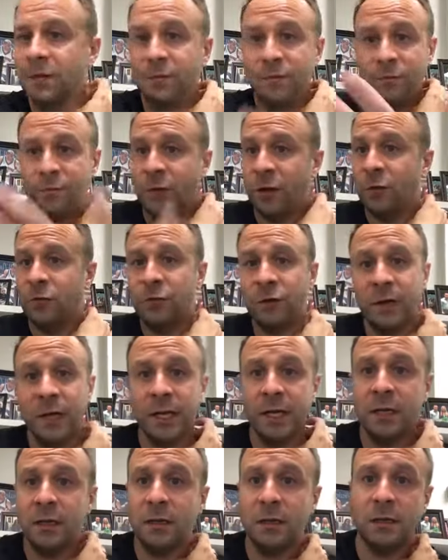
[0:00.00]
Feel
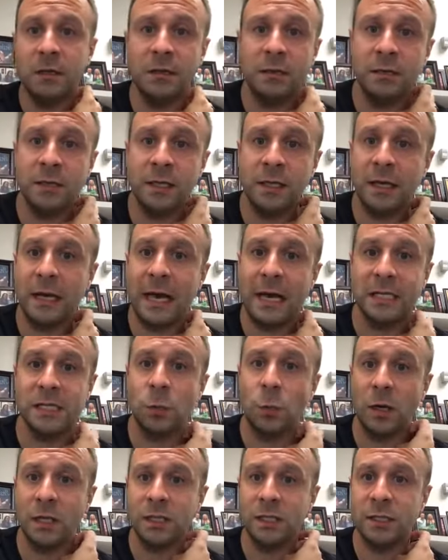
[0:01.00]
free to ask
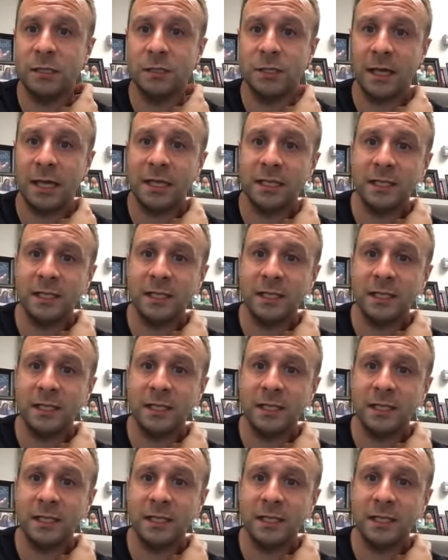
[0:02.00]
questions. Like I